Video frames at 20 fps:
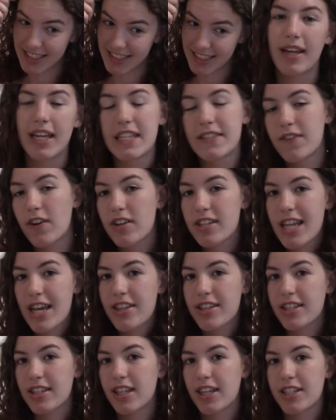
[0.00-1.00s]
As far as how
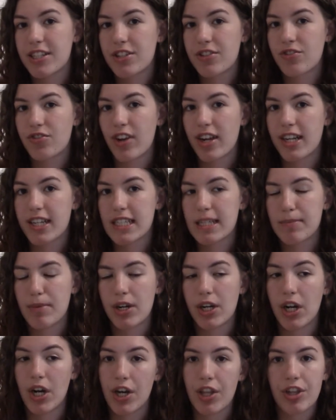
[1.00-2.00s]
this collection ranks
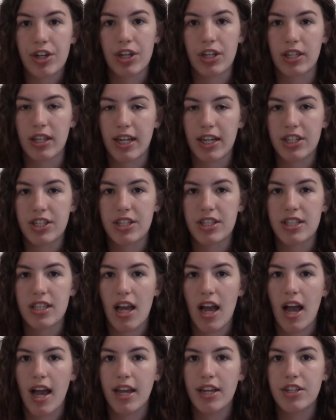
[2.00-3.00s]
among other
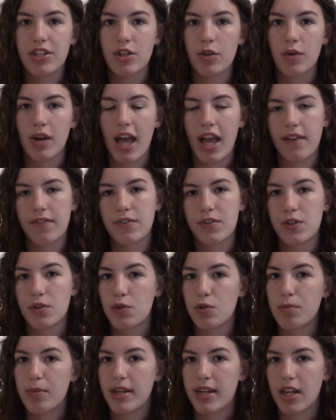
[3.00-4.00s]
collections, I don't have
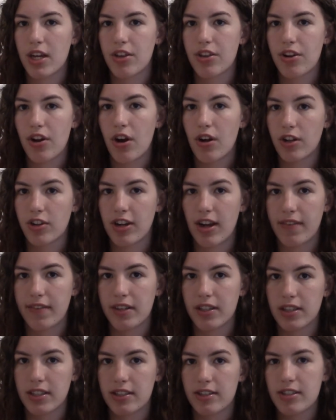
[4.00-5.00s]
too many other
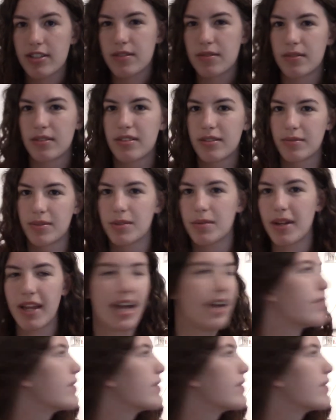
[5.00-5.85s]
holographic glitters. What do I have